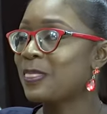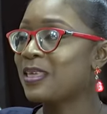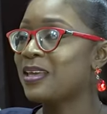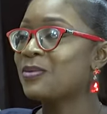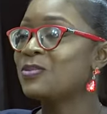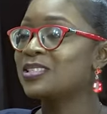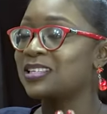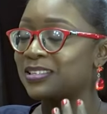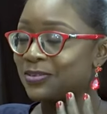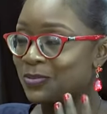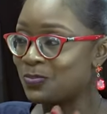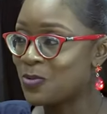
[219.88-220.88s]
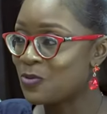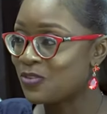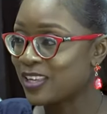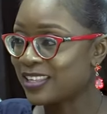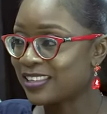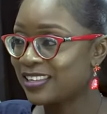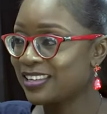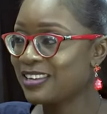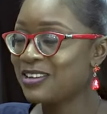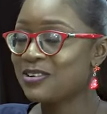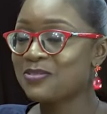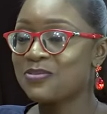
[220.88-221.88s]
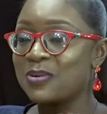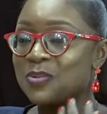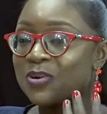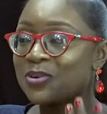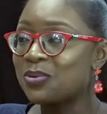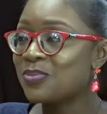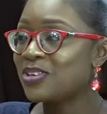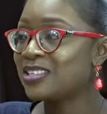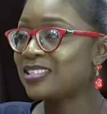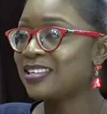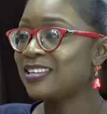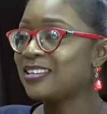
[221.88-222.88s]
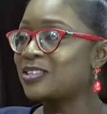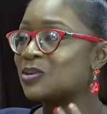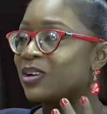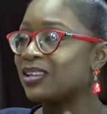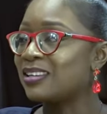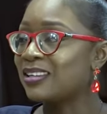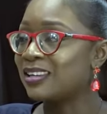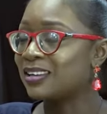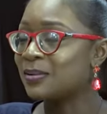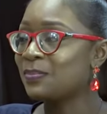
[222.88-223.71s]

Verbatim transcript: And we started moving from one community to another.